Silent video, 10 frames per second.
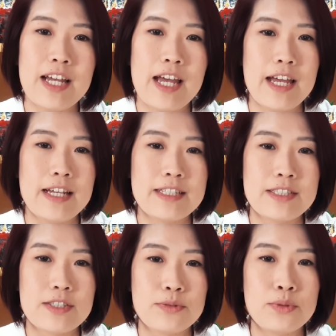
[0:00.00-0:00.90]
and
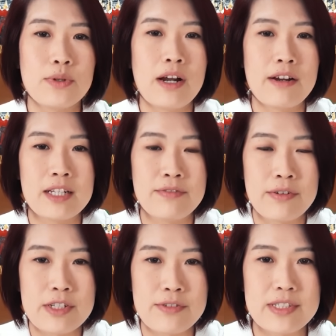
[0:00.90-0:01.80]
who are at a
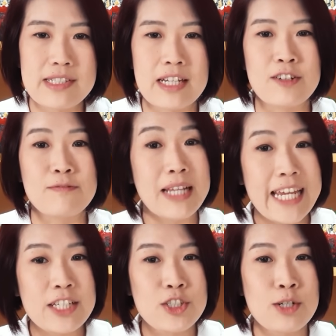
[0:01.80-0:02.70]
very different state of play
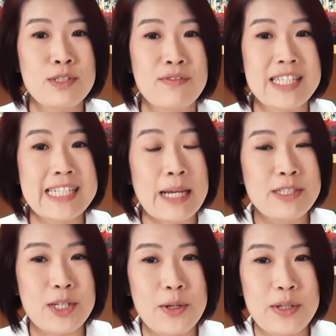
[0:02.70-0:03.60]
in terms of its
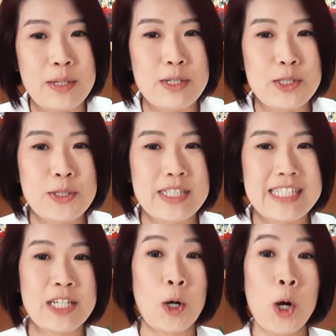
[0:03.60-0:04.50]
cybersecurity
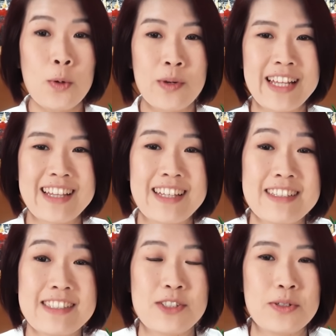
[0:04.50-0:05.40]
maturity or
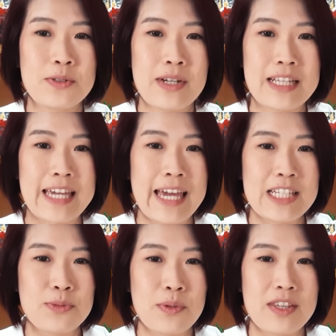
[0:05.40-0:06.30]
willingness to
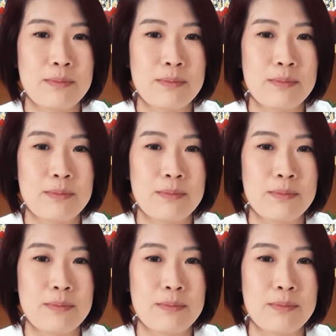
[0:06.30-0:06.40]
engage with